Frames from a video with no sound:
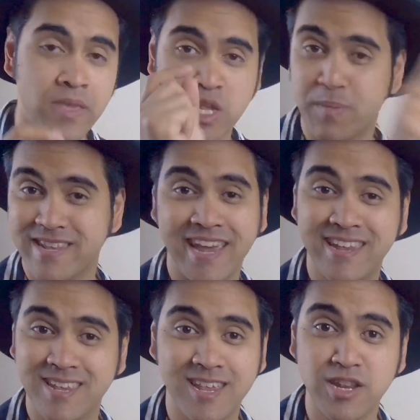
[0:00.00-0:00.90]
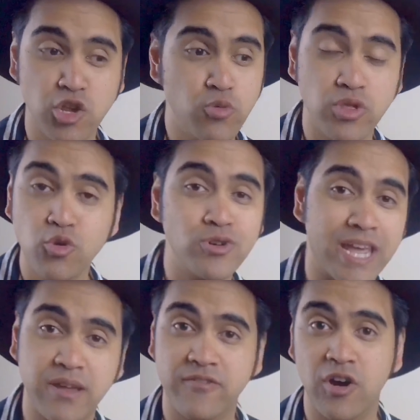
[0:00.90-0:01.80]
spectators can do with your
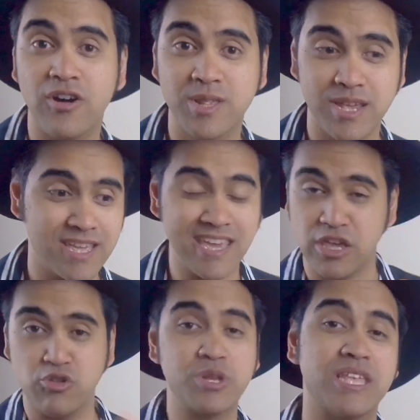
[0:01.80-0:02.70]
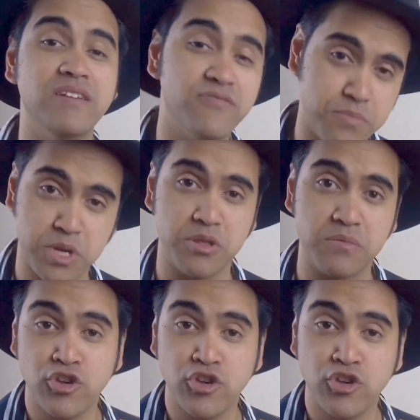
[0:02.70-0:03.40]
deck of cards at a gig. You just give them to them.